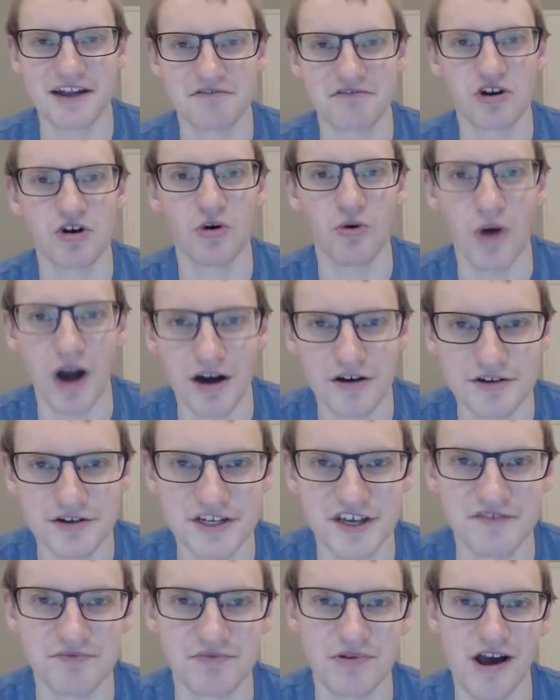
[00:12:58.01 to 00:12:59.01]
of
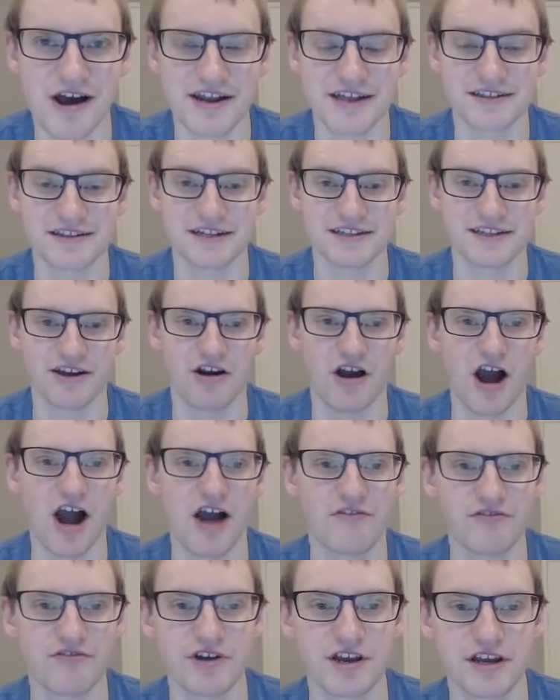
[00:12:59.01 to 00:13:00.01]
quality of product that they're
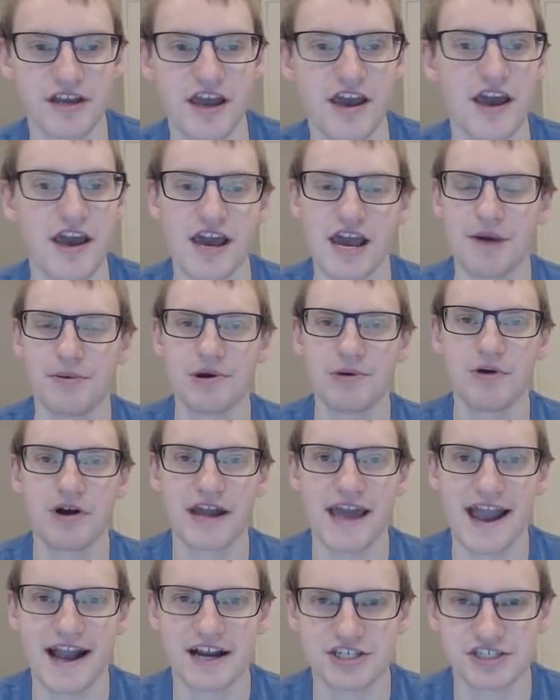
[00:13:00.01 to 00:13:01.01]
offering, and we
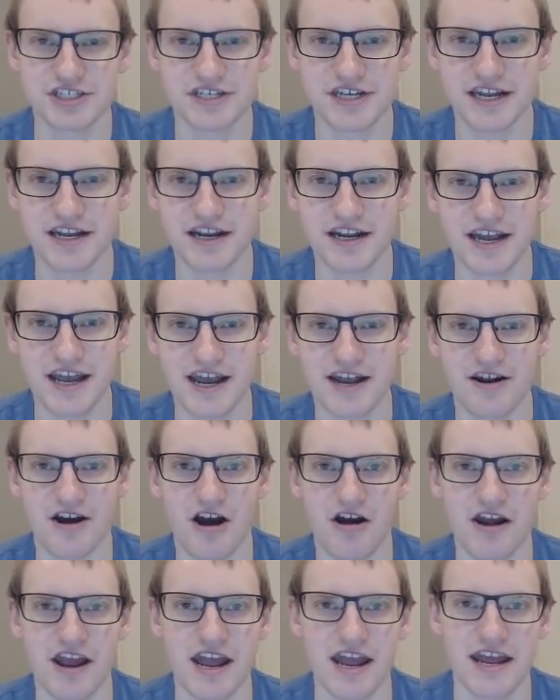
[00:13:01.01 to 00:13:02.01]
want to actually get it in
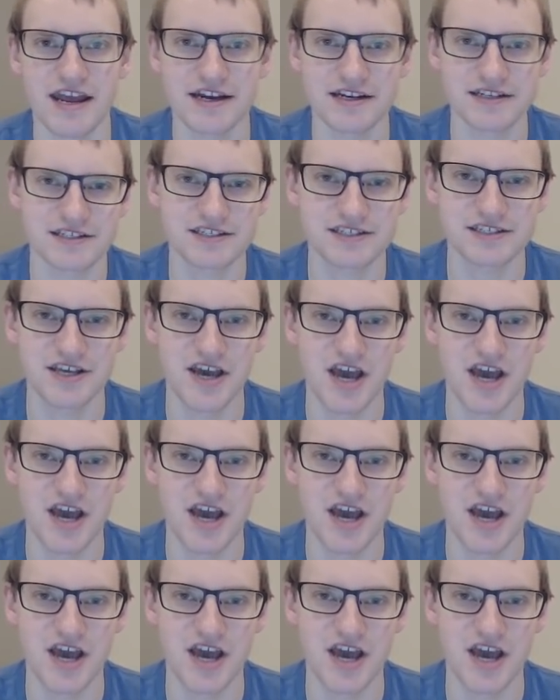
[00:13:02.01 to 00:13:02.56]
our hands